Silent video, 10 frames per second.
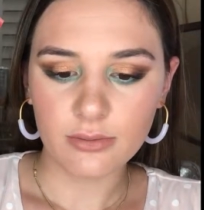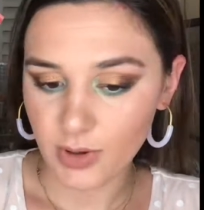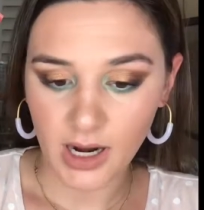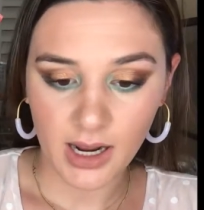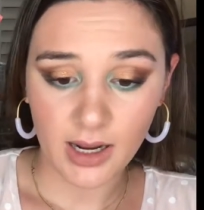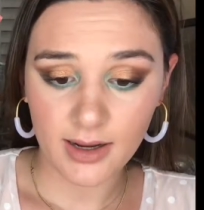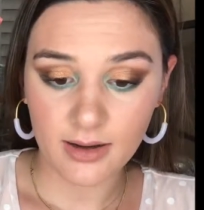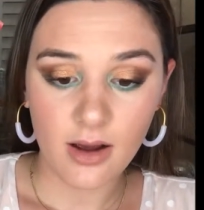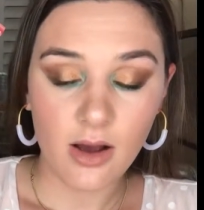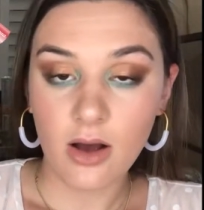But I
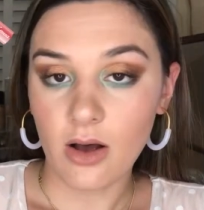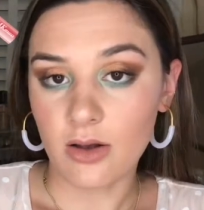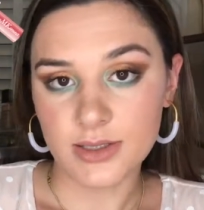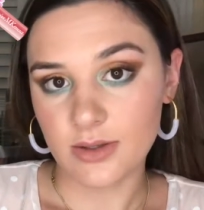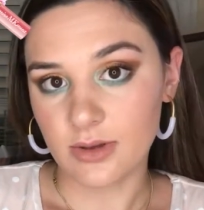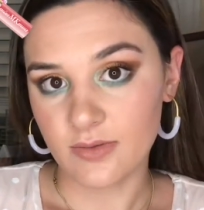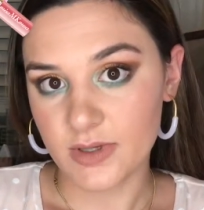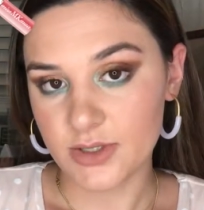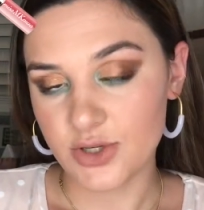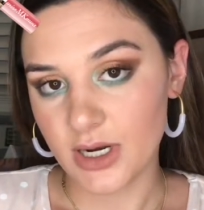Also love
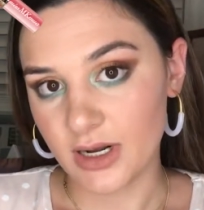this shade.